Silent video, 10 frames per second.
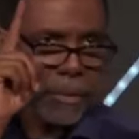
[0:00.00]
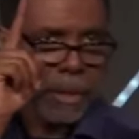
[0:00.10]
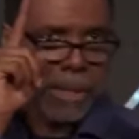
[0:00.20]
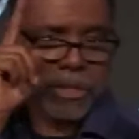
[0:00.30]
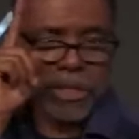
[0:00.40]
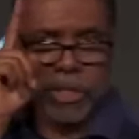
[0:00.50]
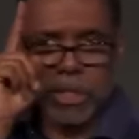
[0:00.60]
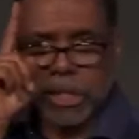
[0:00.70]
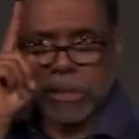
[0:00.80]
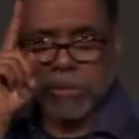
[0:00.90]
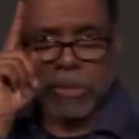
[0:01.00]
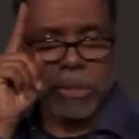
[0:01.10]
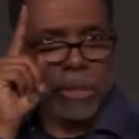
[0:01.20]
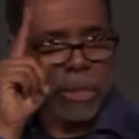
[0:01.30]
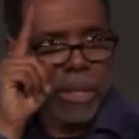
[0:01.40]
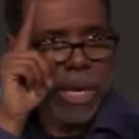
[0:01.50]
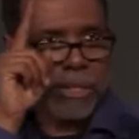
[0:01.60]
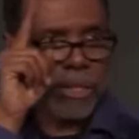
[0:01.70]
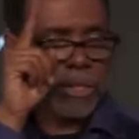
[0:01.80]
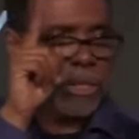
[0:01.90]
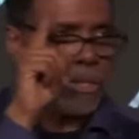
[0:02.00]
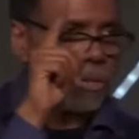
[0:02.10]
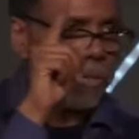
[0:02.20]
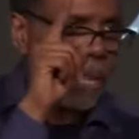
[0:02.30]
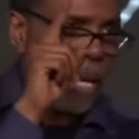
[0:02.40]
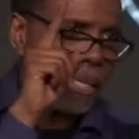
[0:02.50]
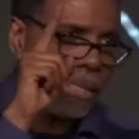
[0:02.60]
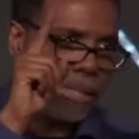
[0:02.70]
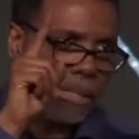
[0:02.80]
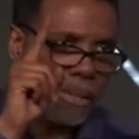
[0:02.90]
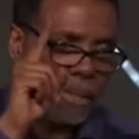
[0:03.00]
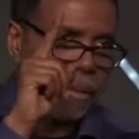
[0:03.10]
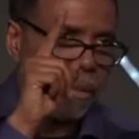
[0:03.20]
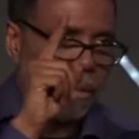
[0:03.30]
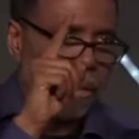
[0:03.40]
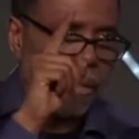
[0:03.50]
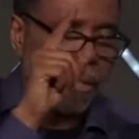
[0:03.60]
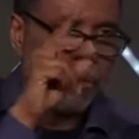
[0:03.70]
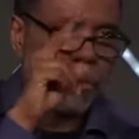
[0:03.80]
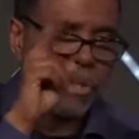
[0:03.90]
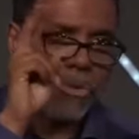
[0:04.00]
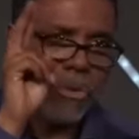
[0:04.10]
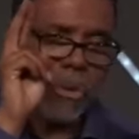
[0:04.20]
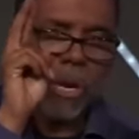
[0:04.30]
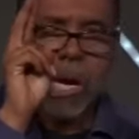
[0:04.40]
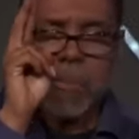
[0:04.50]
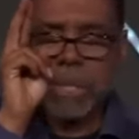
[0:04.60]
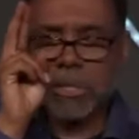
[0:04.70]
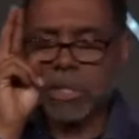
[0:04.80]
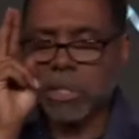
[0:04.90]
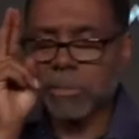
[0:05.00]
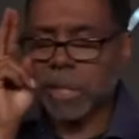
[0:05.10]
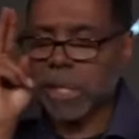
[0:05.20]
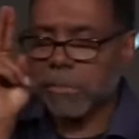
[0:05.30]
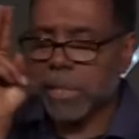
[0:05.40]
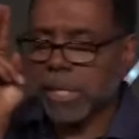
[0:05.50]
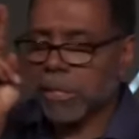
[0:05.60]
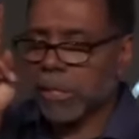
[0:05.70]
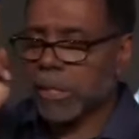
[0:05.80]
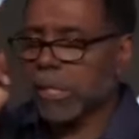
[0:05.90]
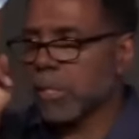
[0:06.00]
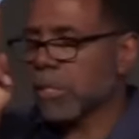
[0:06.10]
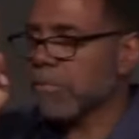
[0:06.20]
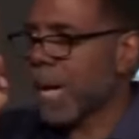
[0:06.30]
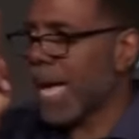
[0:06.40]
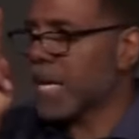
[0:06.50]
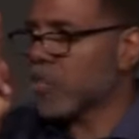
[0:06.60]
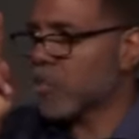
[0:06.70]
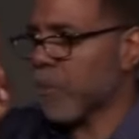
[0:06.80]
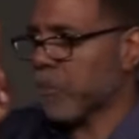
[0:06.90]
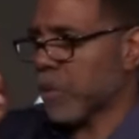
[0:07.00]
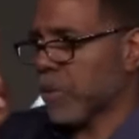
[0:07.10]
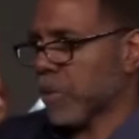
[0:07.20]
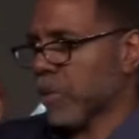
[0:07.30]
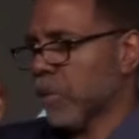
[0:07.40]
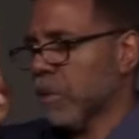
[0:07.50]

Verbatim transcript: My sonship comes as a sense of my identity. Number two, my sonship comes as a sense of my acceptance.